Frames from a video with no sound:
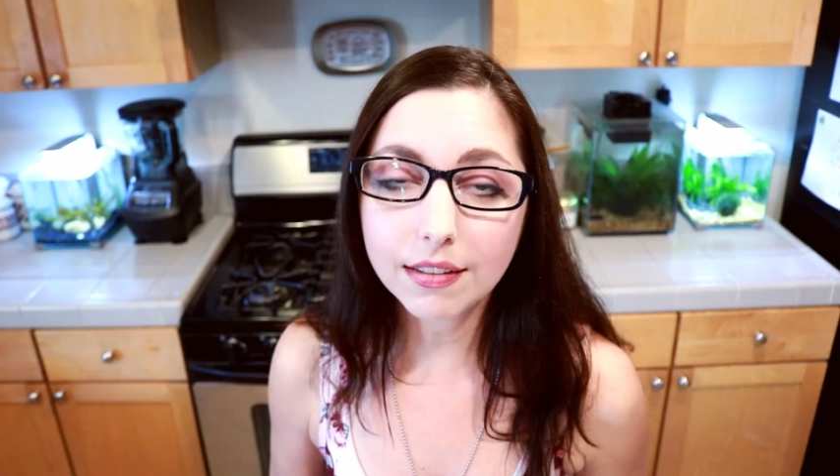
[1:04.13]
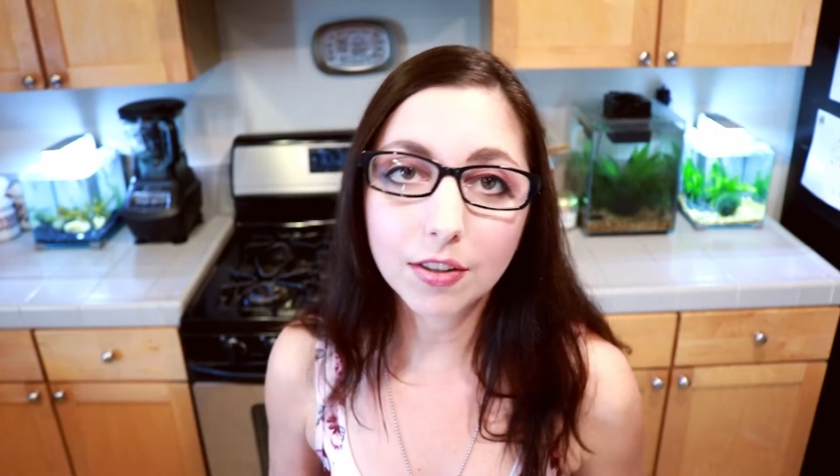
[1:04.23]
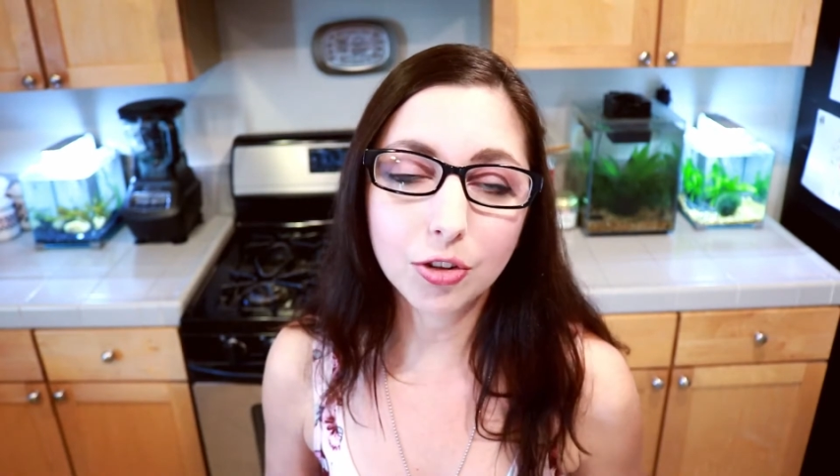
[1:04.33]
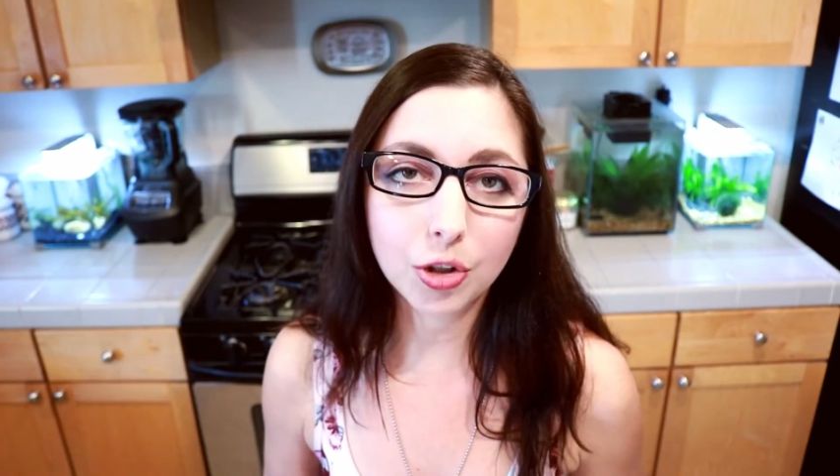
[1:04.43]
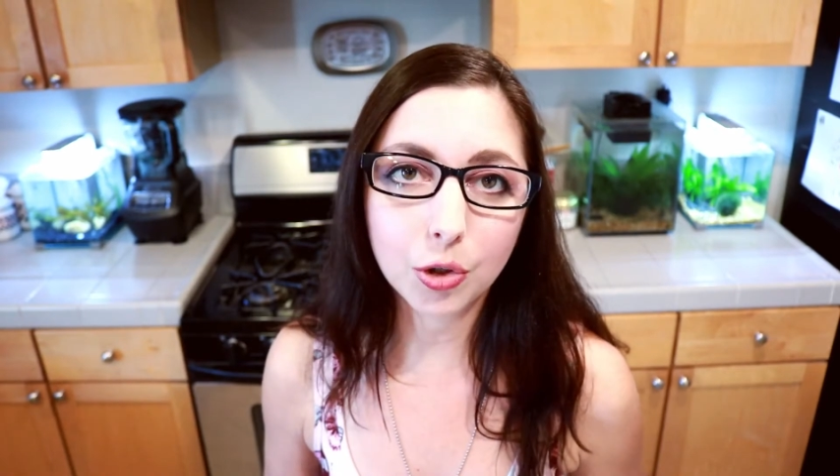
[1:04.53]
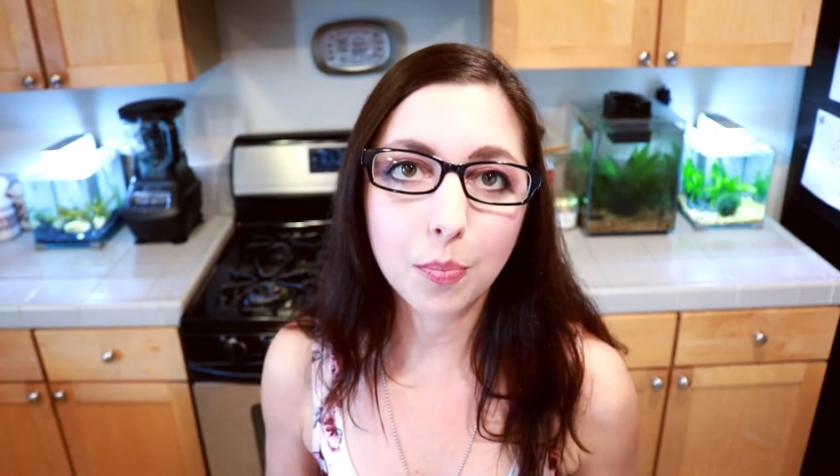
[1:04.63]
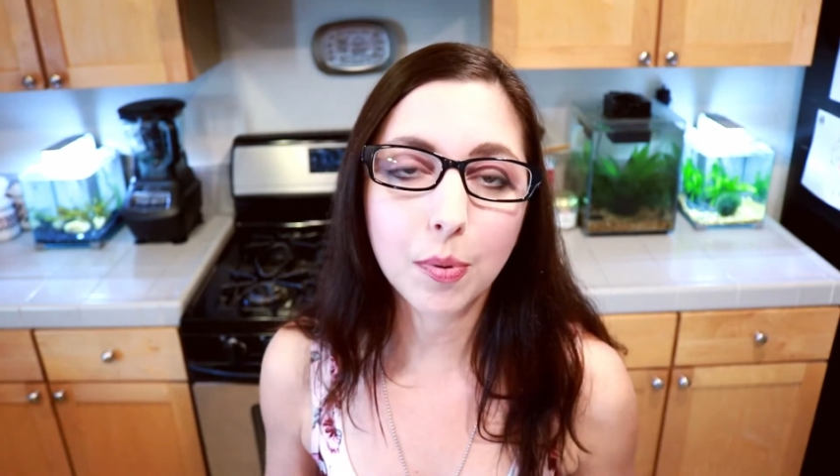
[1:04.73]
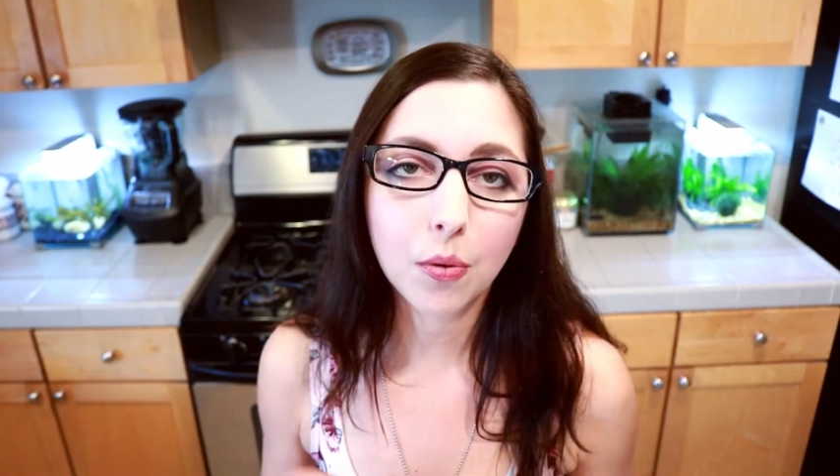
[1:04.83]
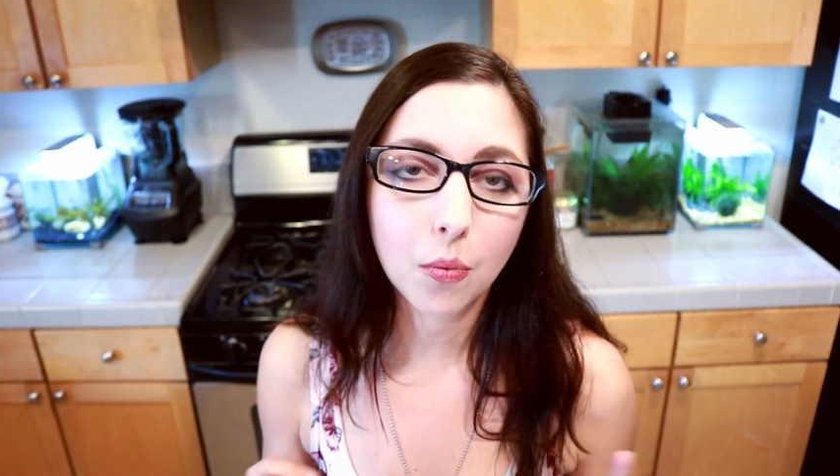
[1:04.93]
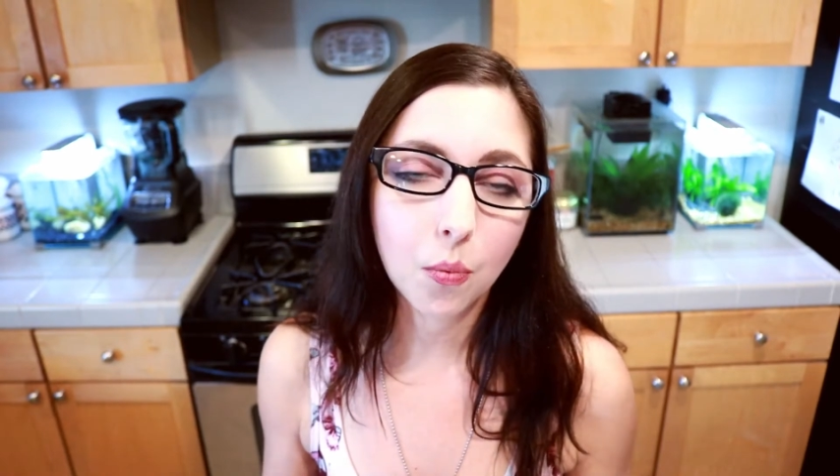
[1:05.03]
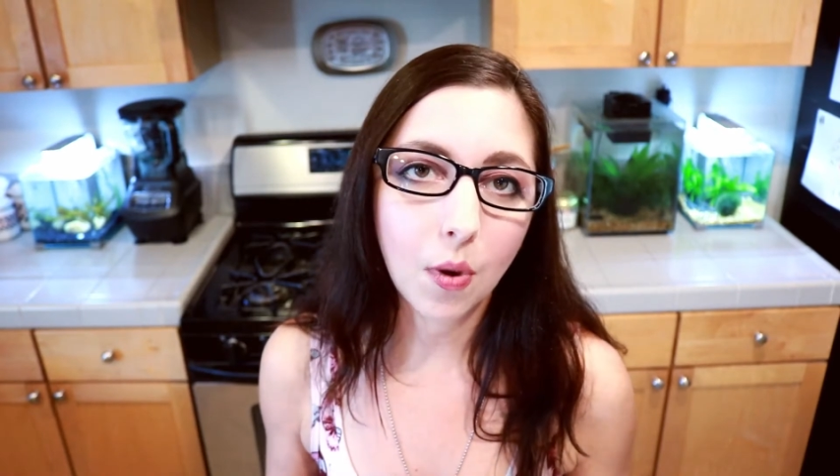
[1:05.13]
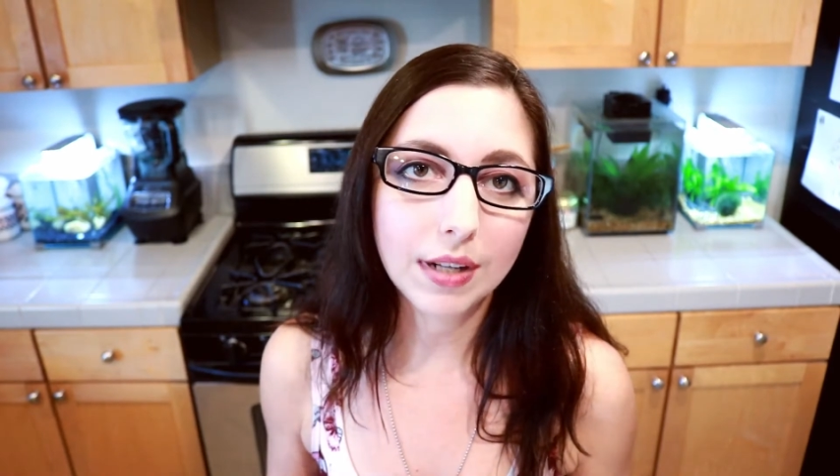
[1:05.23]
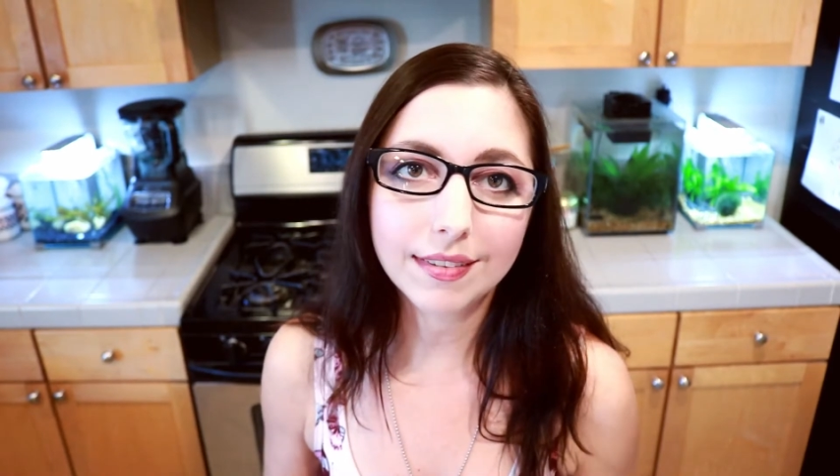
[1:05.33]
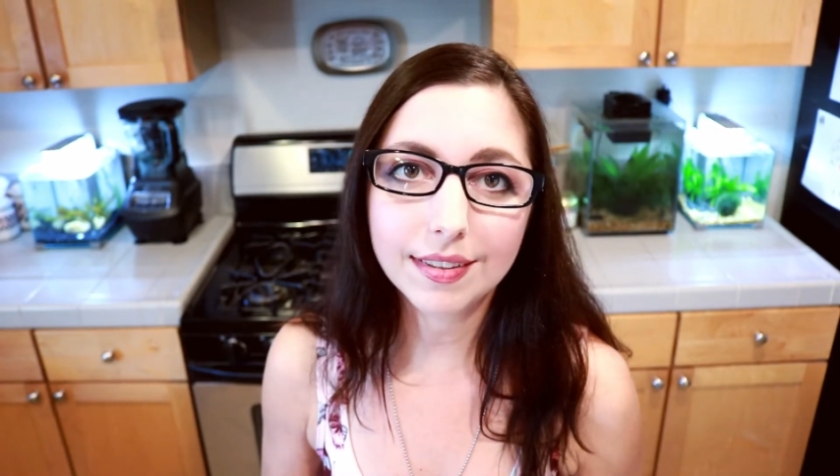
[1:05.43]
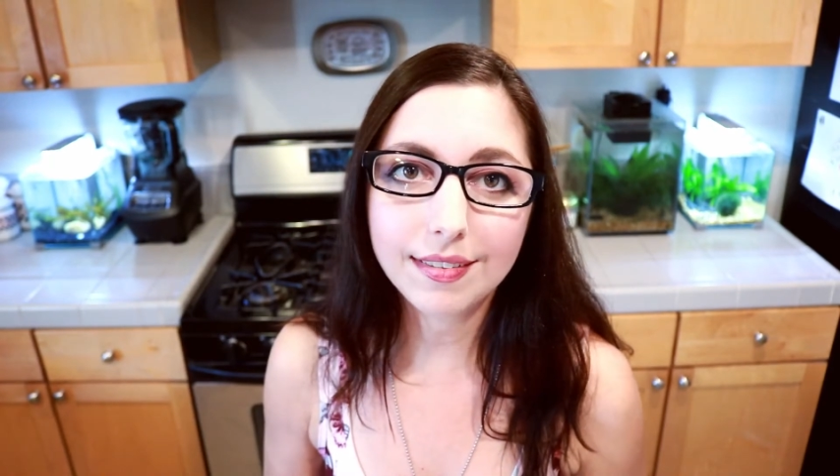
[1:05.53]
to scoop
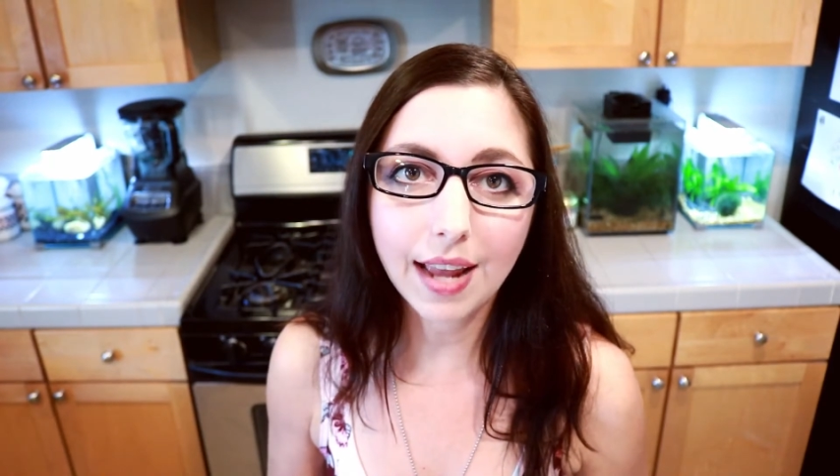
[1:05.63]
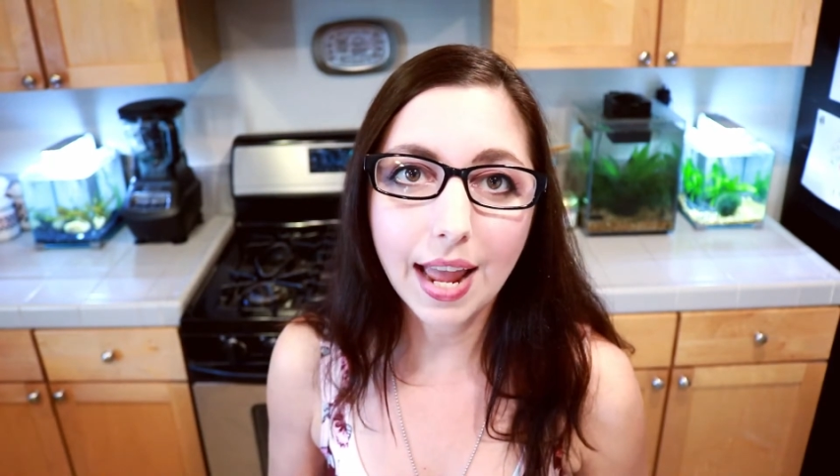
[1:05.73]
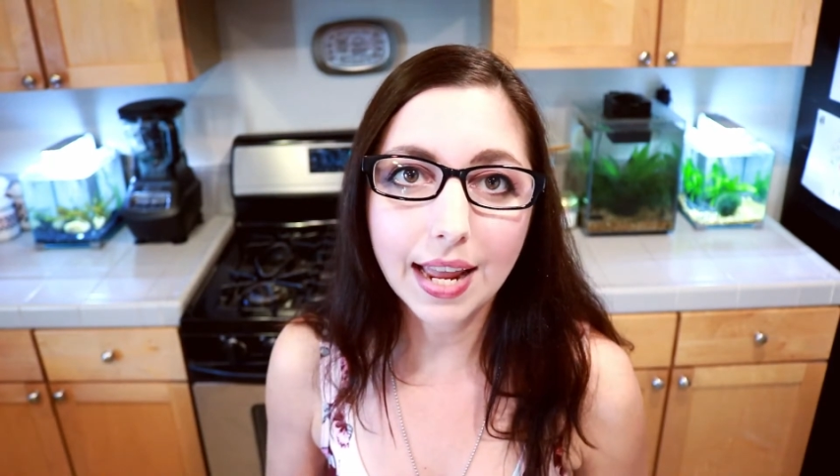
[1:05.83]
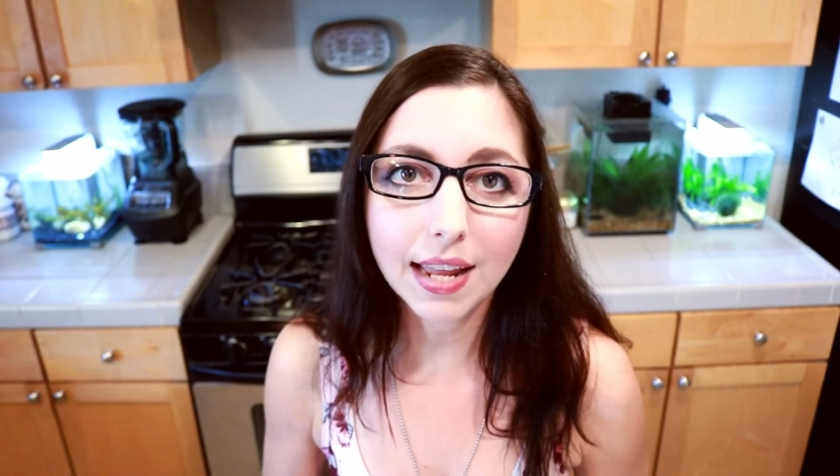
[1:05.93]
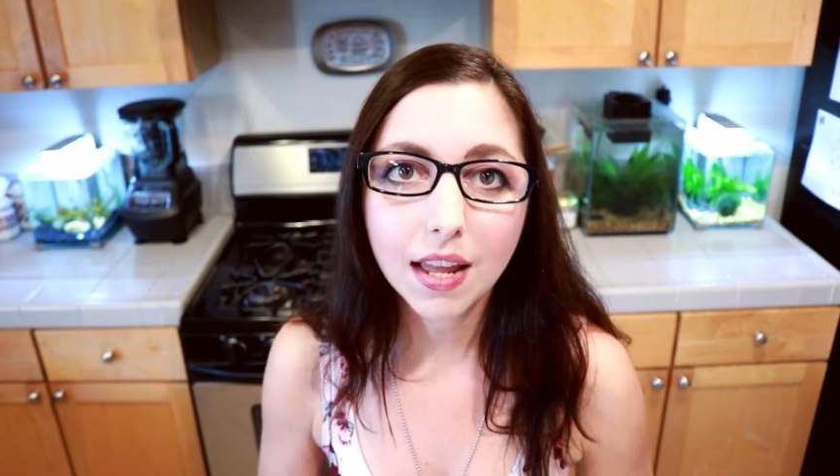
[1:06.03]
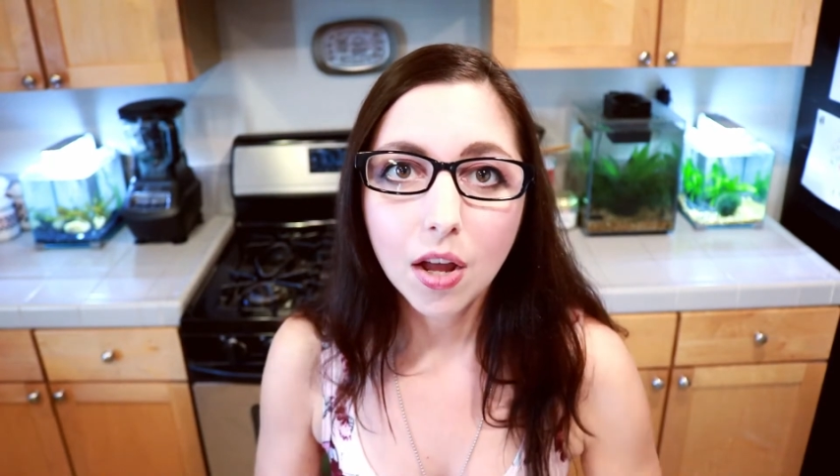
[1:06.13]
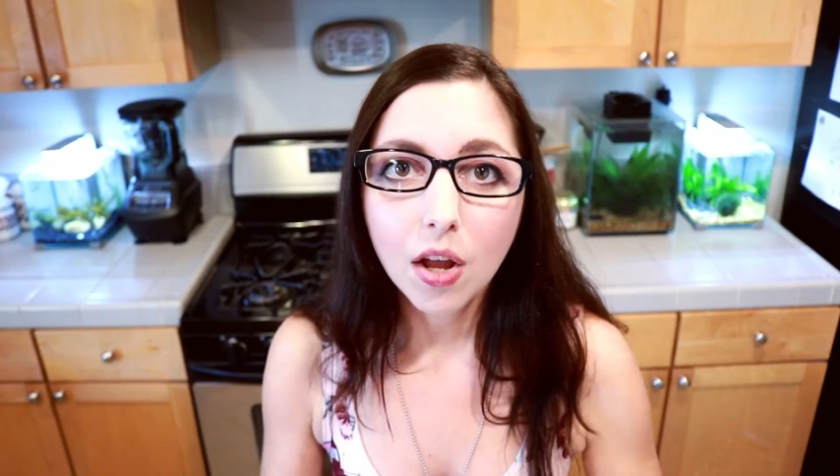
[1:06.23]
once a day.